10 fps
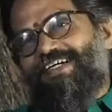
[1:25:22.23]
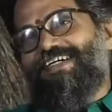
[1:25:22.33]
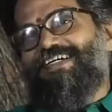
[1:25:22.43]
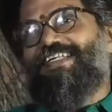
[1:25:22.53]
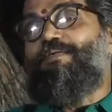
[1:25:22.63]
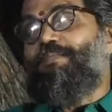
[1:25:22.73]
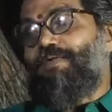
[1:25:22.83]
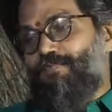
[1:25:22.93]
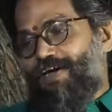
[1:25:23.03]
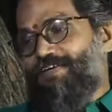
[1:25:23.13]
number
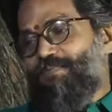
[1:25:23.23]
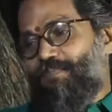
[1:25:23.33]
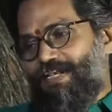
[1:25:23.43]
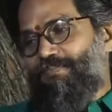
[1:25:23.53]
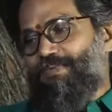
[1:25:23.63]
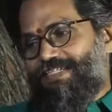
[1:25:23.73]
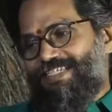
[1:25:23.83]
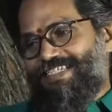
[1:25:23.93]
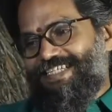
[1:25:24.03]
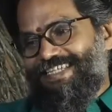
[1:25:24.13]
one
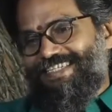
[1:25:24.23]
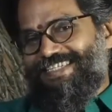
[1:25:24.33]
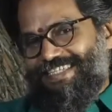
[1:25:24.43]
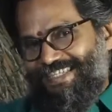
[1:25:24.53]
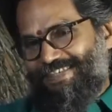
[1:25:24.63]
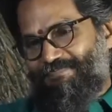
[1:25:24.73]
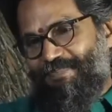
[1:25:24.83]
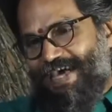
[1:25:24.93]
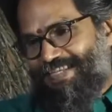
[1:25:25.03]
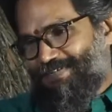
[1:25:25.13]
limitation is this
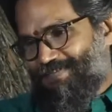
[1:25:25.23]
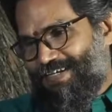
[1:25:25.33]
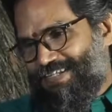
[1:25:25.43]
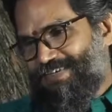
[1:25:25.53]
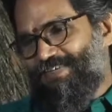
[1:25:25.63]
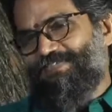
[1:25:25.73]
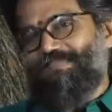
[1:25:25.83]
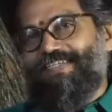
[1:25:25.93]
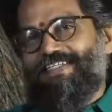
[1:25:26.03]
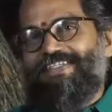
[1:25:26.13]
palatability of the
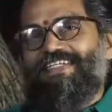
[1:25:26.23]
medicine.